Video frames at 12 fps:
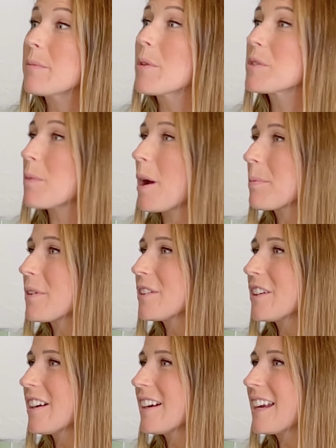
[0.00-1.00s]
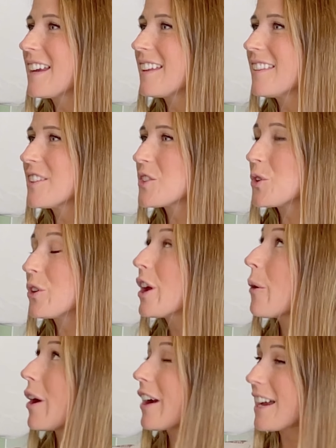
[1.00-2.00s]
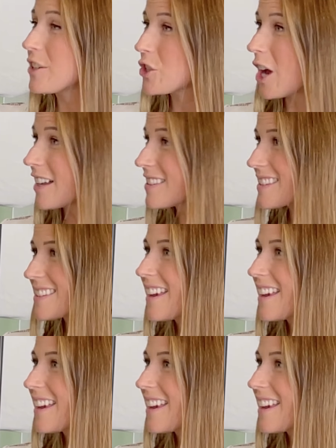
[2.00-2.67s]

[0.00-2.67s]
The most popular in the studio are headshots.